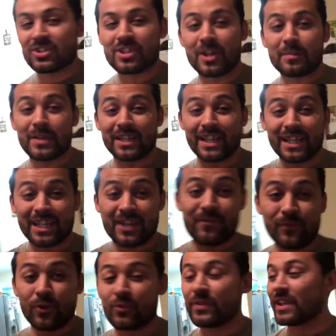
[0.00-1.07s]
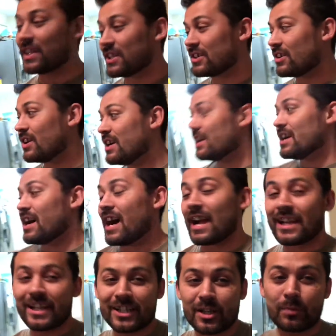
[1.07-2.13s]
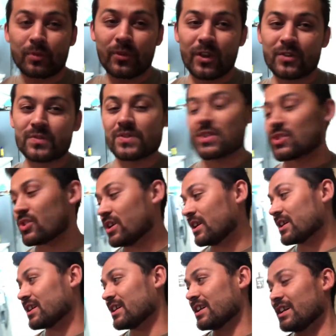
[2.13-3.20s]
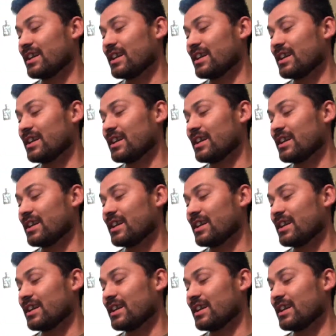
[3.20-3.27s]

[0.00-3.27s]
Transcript: gonna be like an info video. I got a couple things for the truck.